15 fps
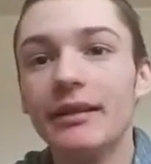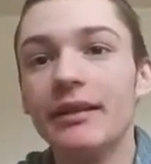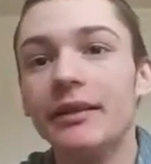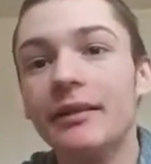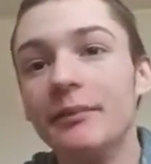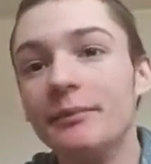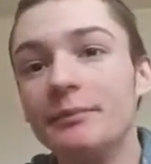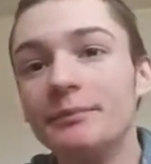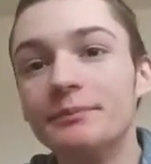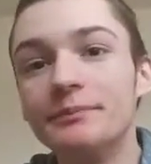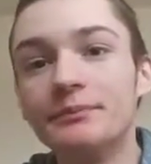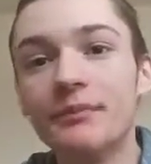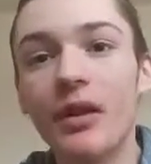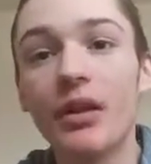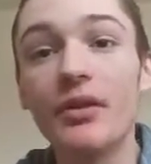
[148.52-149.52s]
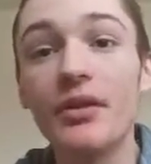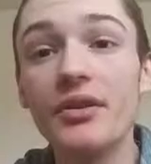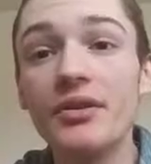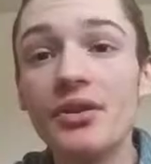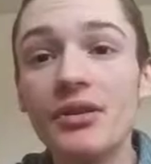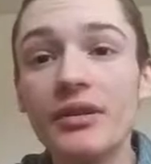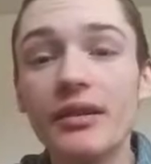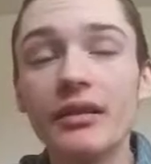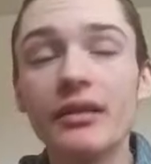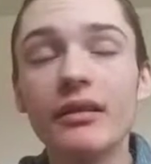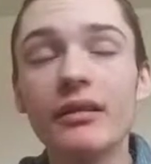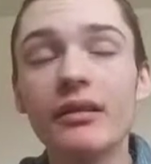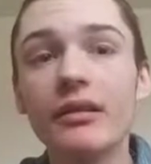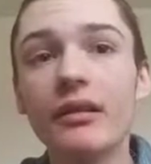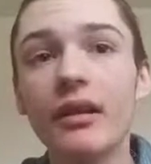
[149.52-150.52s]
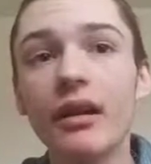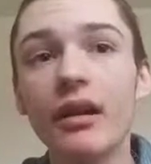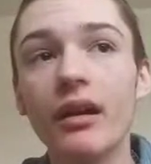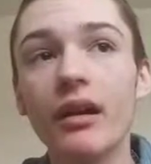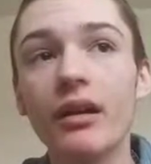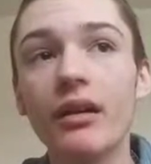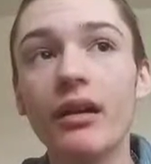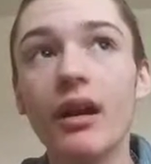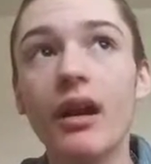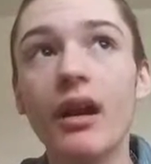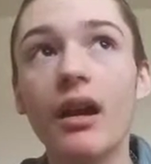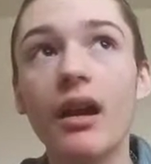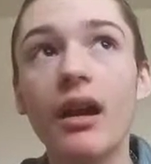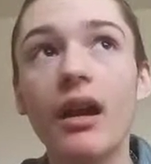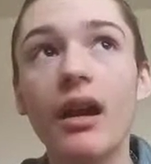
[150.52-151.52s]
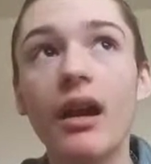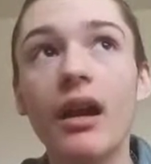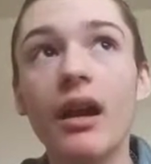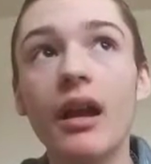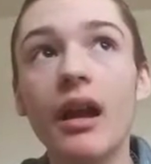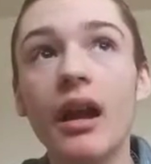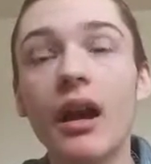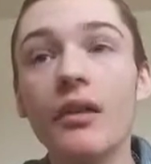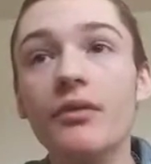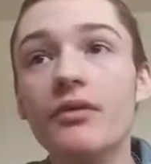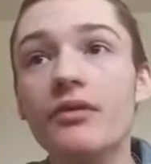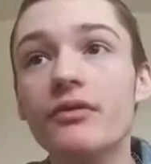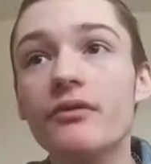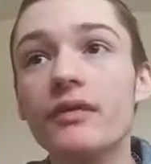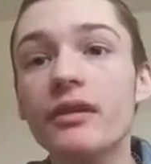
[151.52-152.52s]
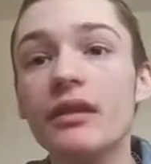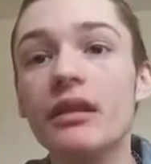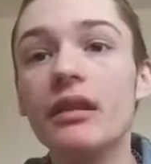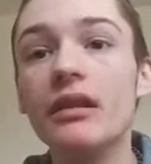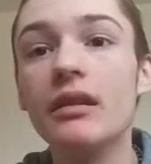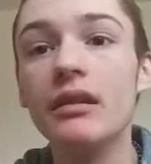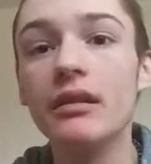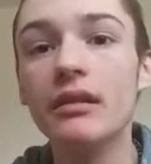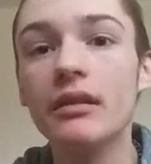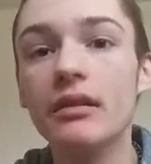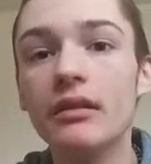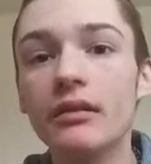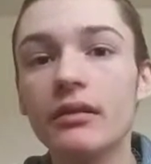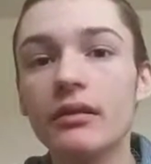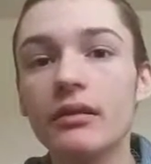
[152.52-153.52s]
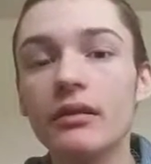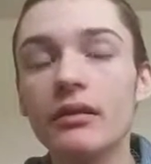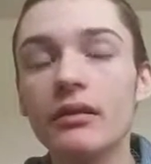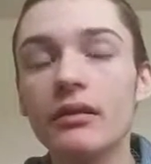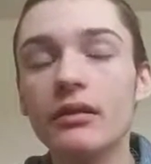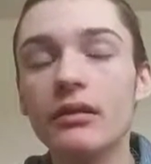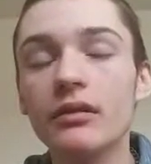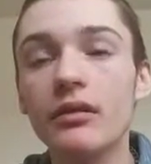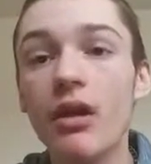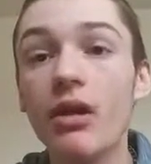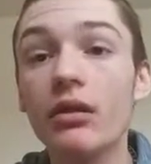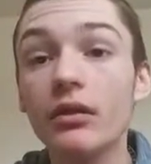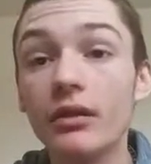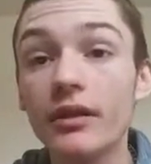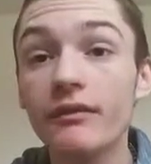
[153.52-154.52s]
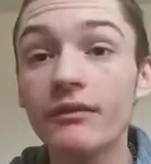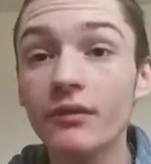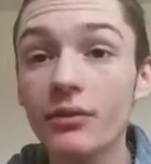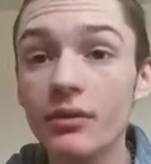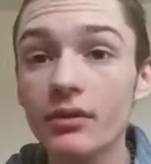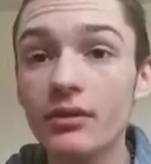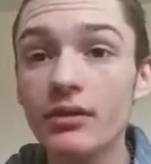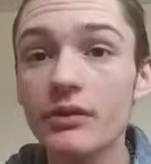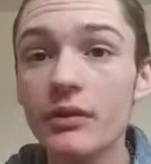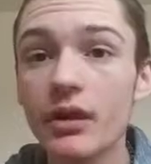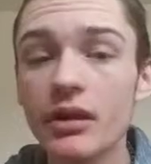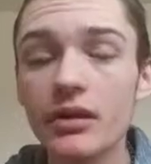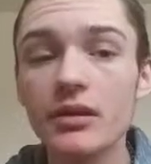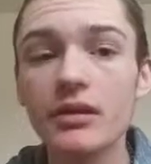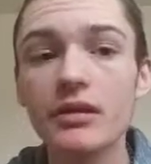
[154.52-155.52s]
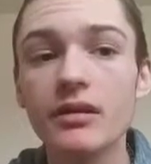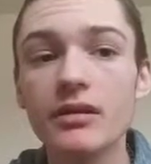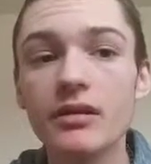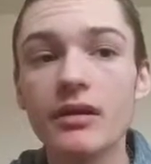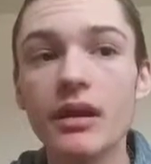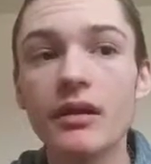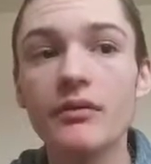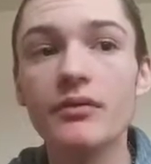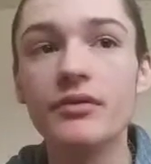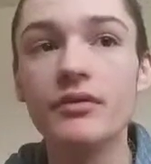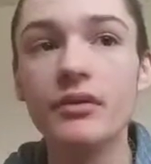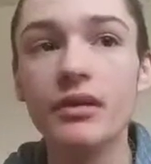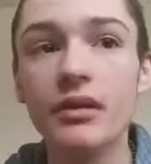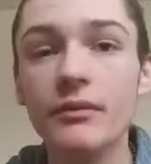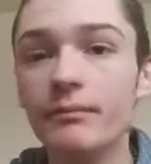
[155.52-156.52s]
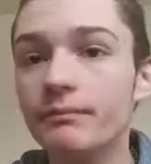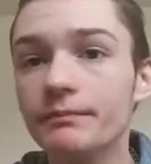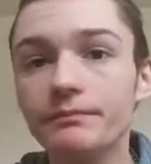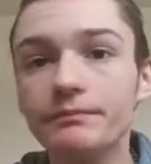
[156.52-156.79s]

um, auditioning. Uh, I was really not looking forward to auditions. I was really